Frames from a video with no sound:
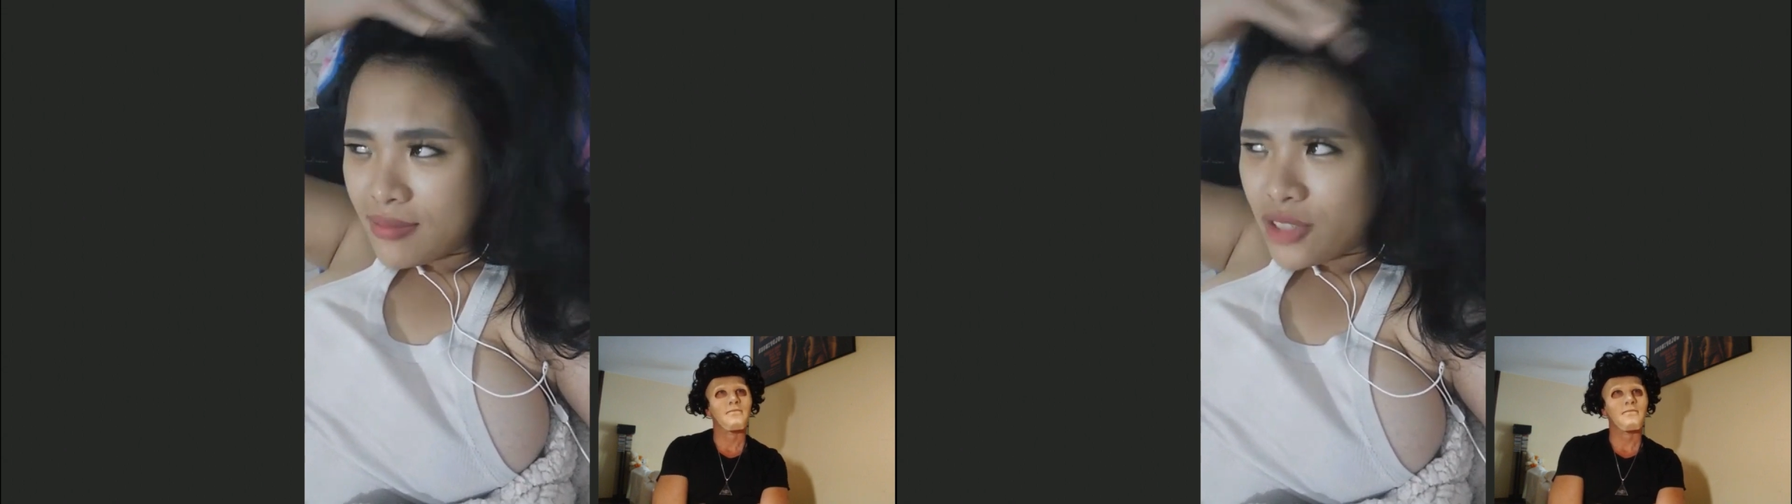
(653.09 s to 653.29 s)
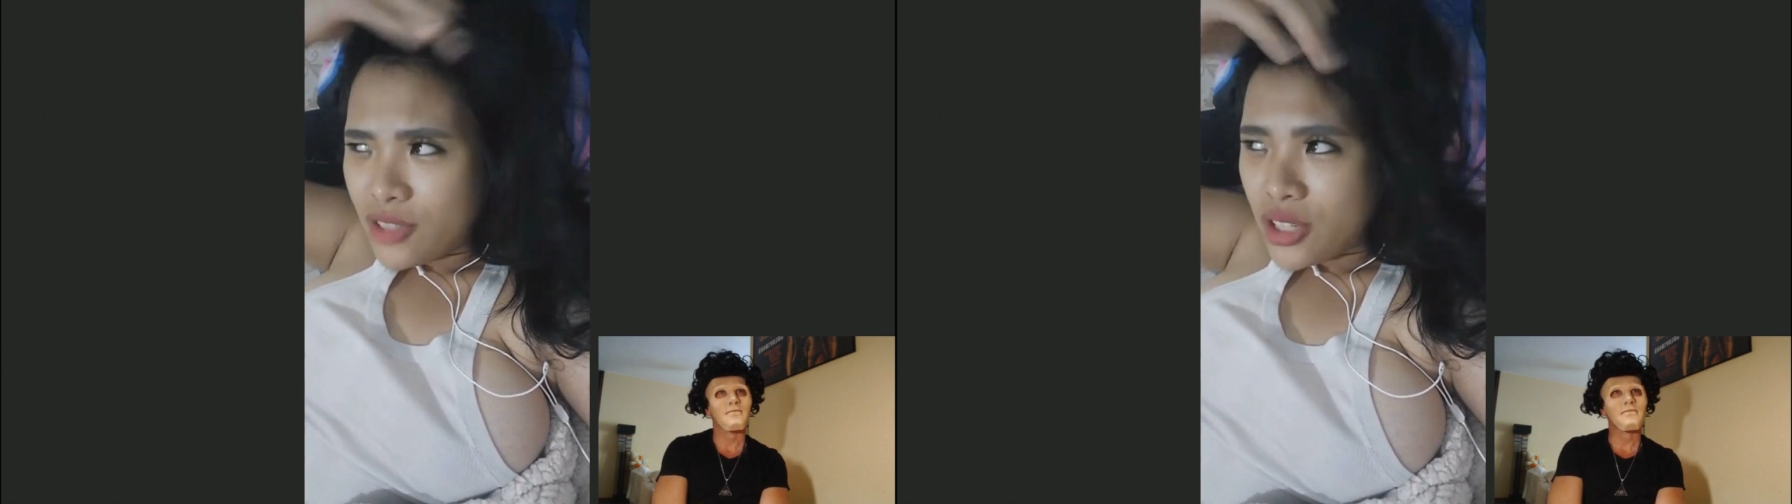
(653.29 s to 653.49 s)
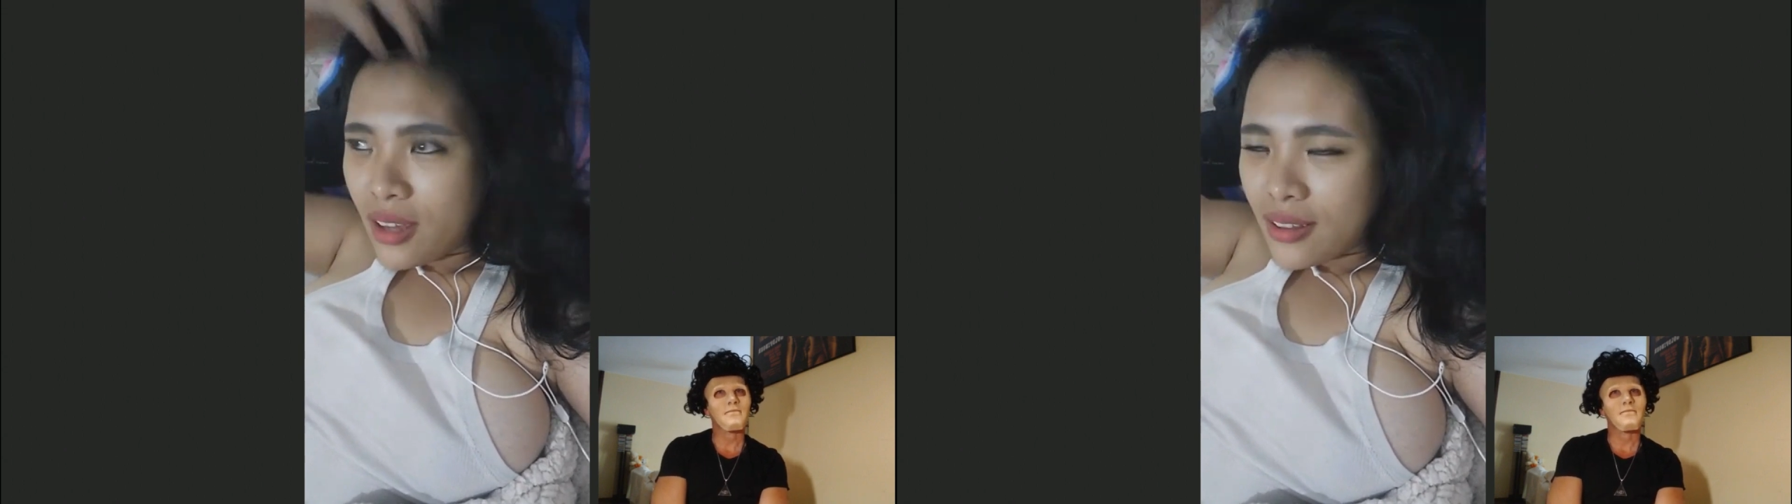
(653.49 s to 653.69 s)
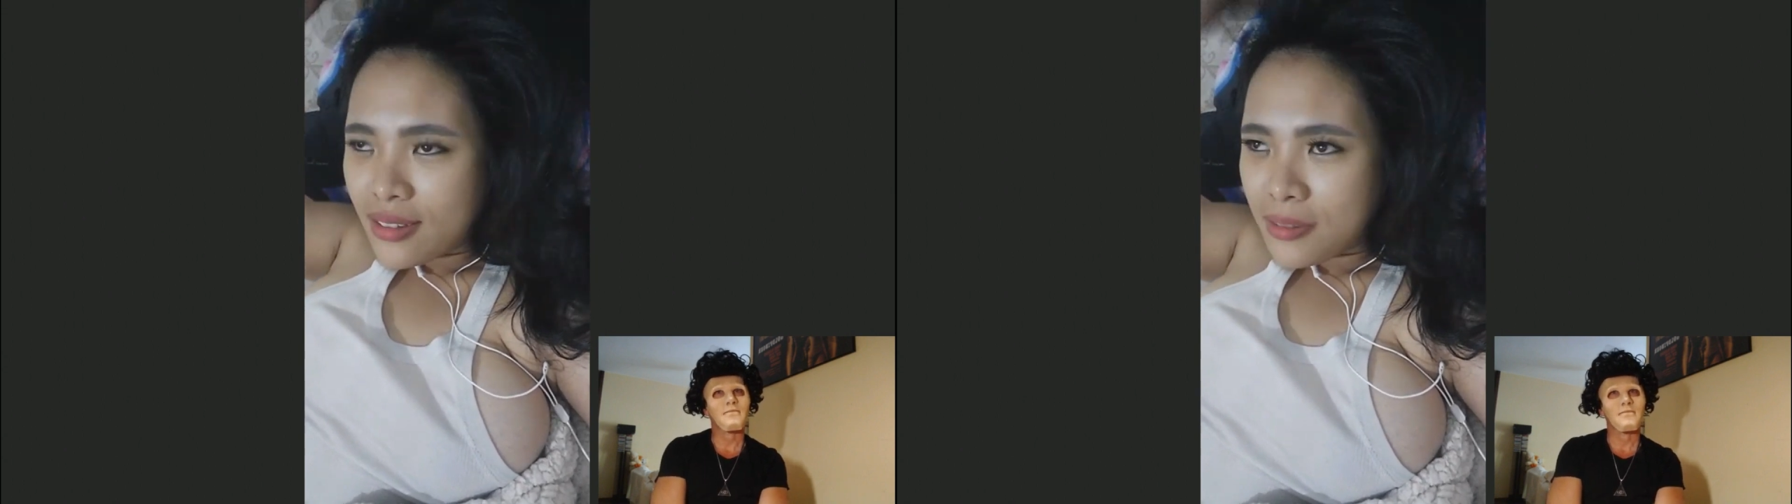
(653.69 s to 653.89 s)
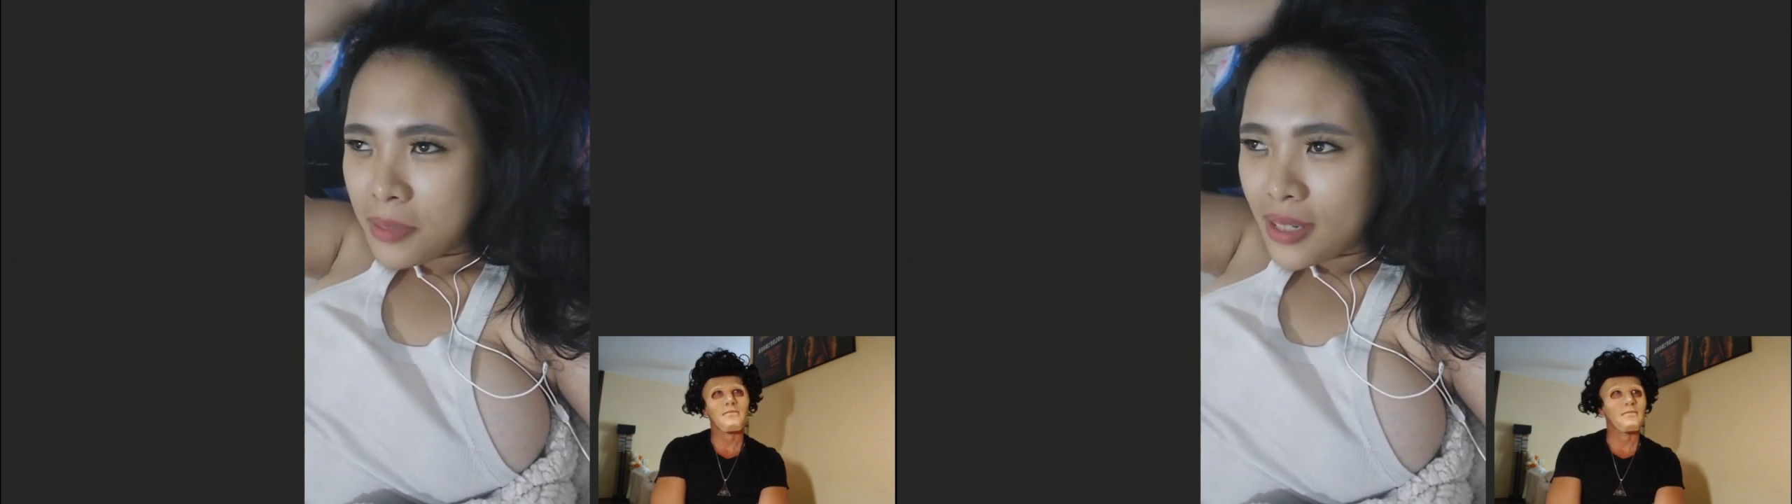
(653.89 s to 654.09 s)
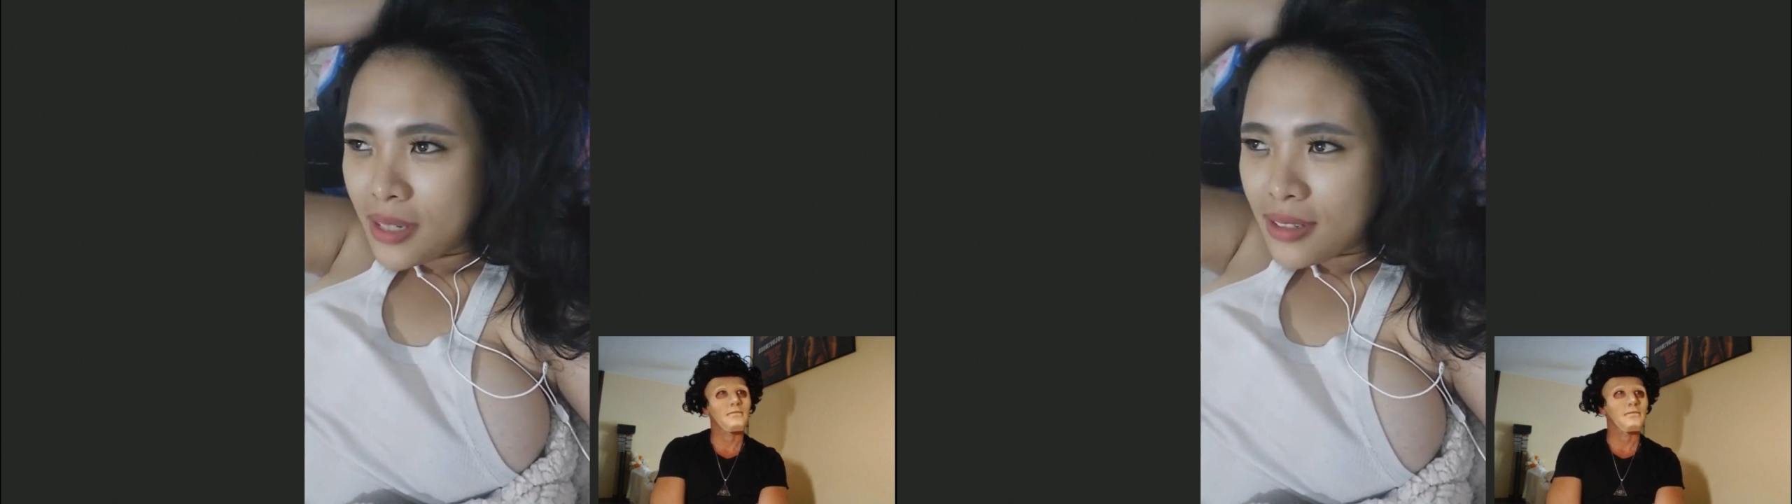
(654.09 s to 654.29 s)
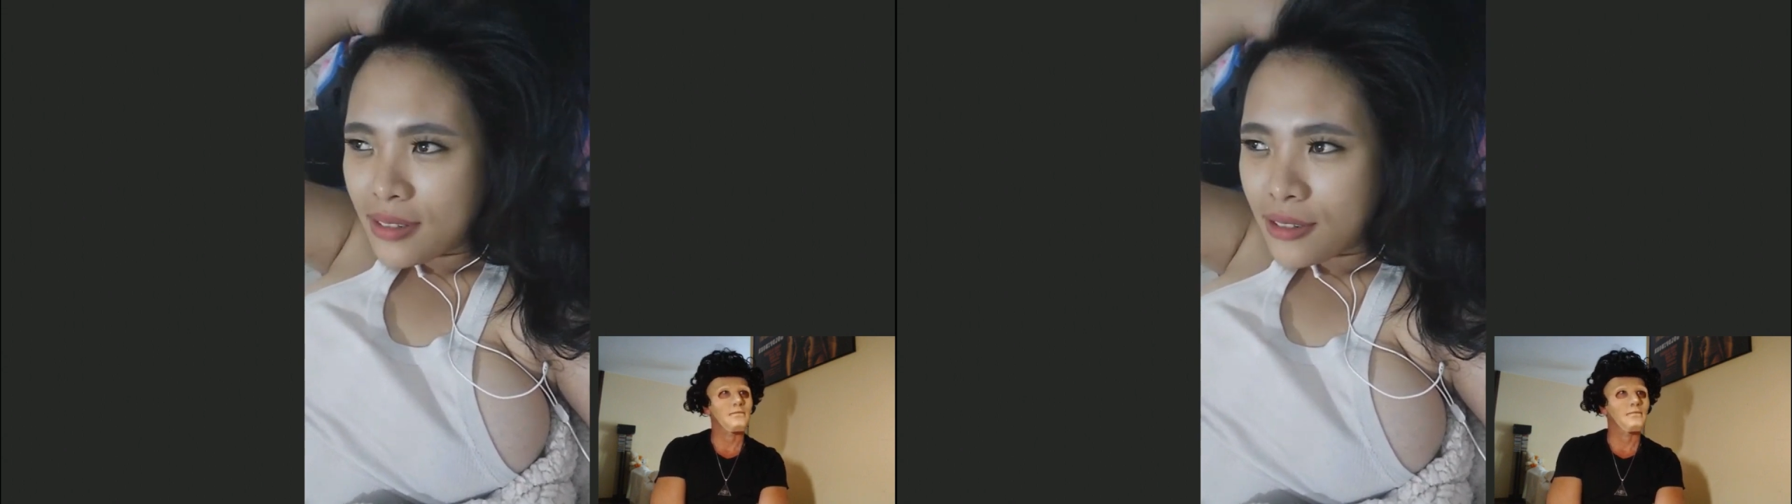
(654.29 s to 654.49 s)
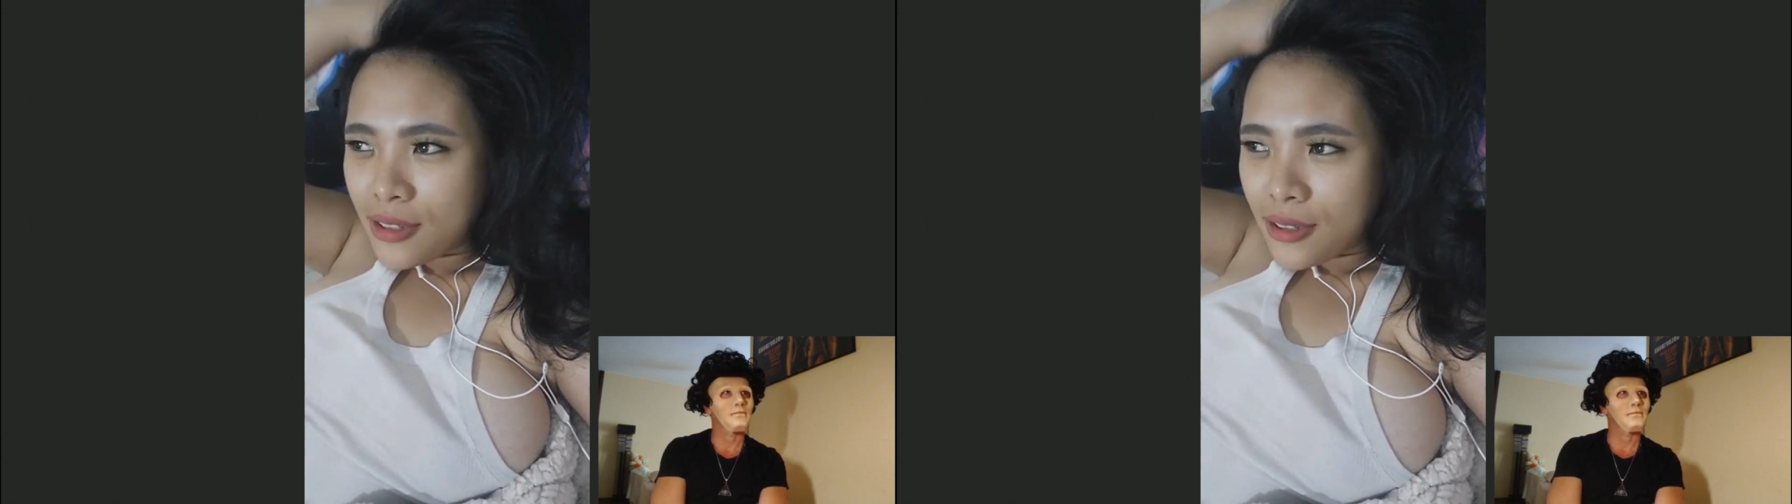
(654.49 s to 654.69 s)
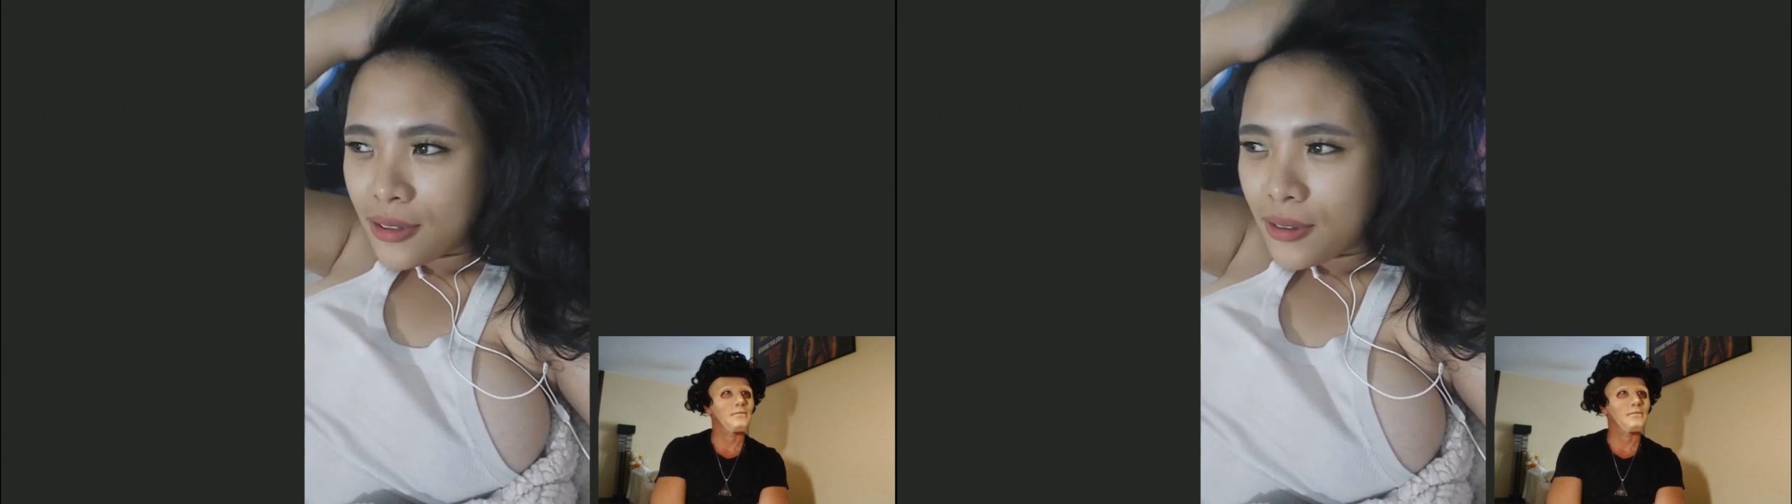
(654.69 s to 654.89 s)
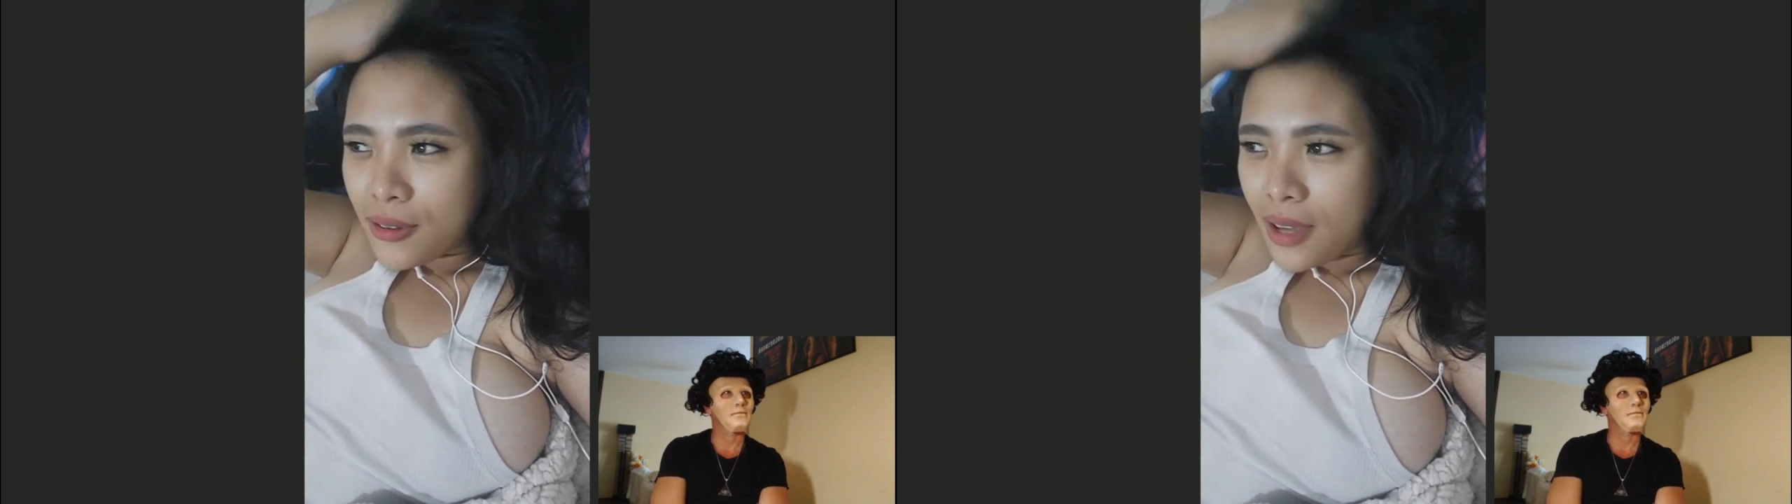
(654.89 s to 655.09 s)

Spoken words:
jealous person too,